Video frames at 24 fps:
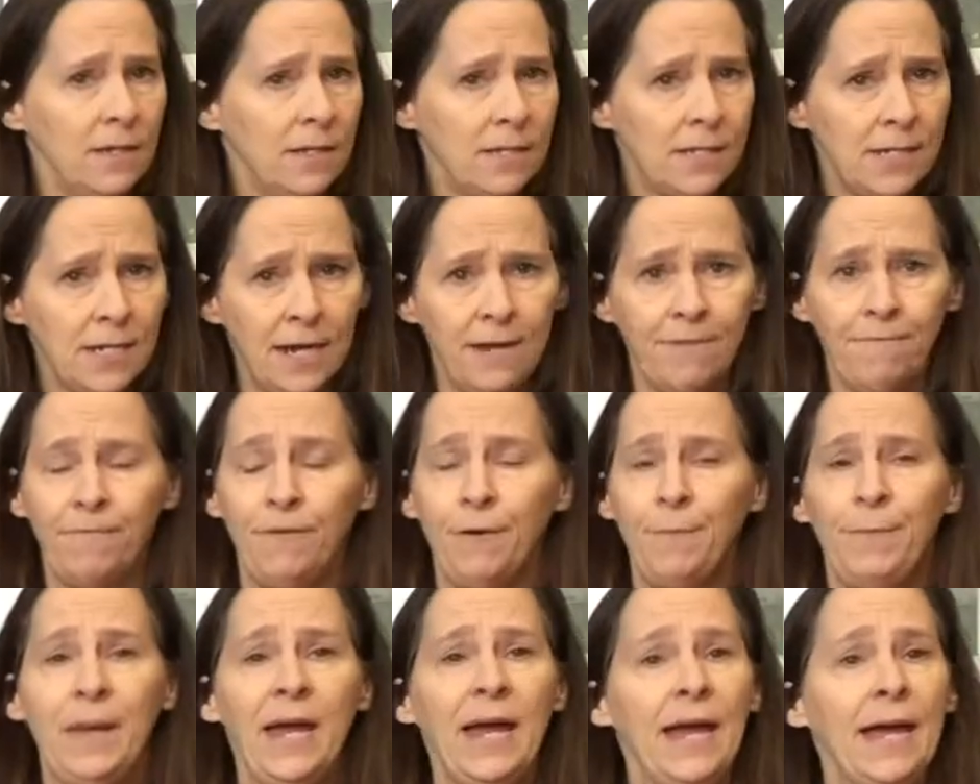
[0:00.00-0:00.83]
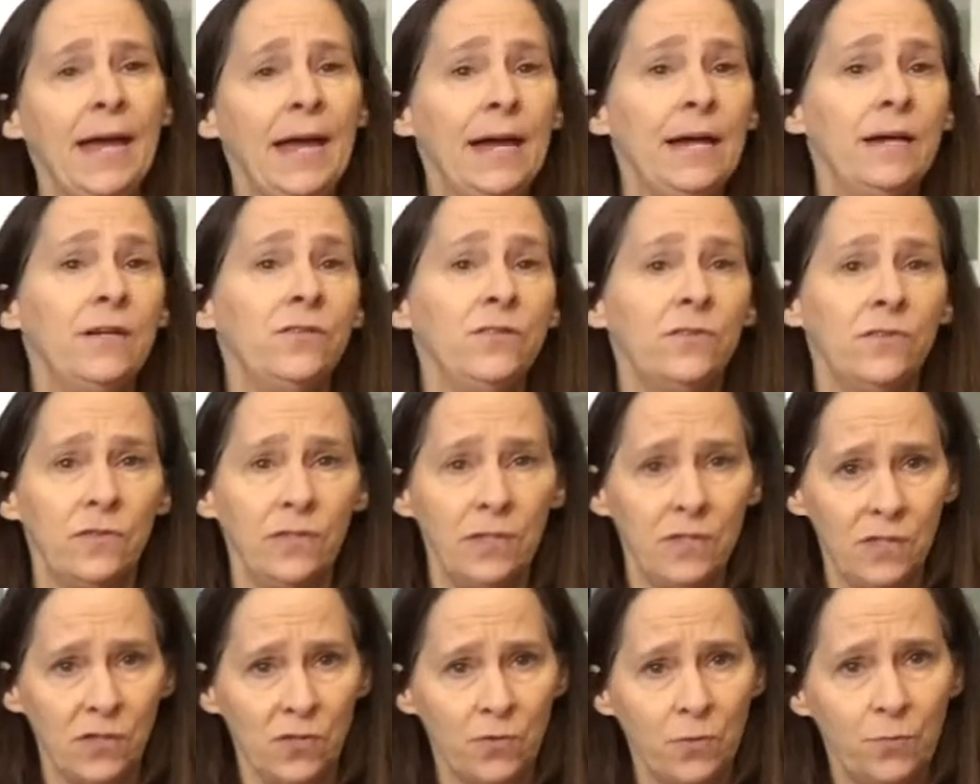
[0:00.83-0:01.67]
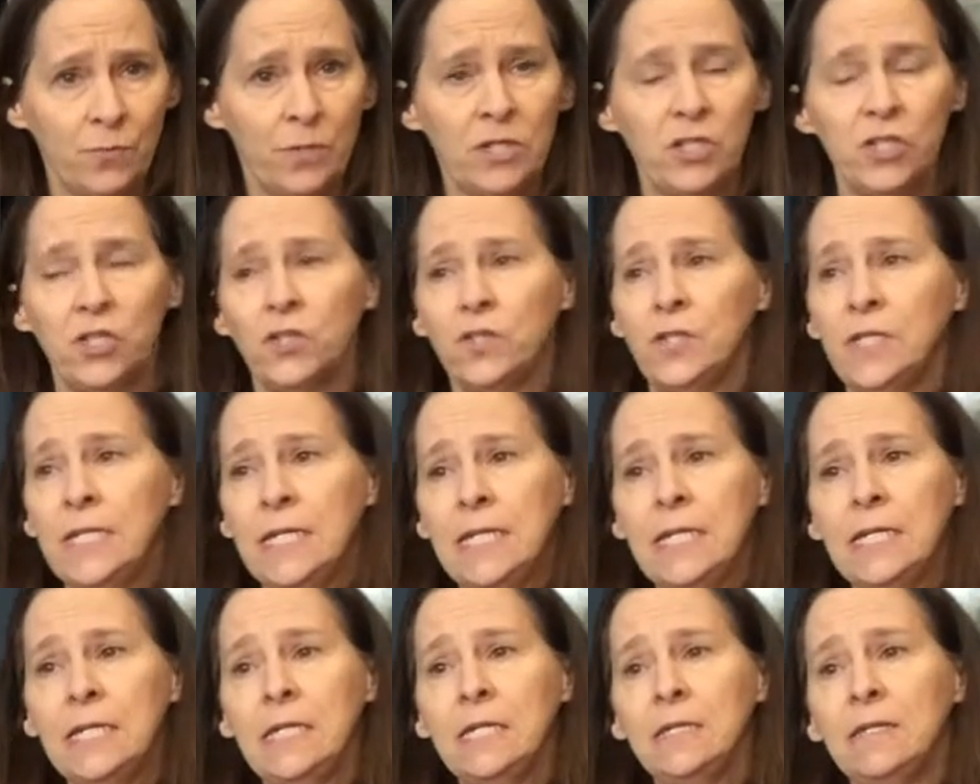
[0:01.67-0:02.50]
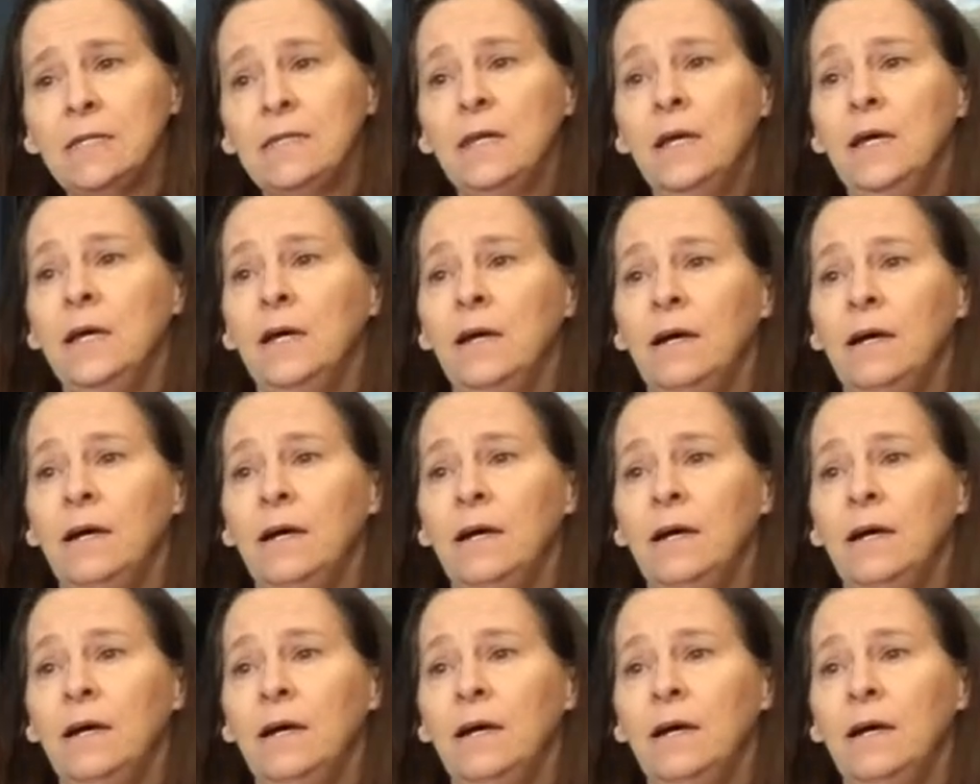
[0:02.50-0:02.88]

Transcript: it's time for bed or let's go brush your teeth,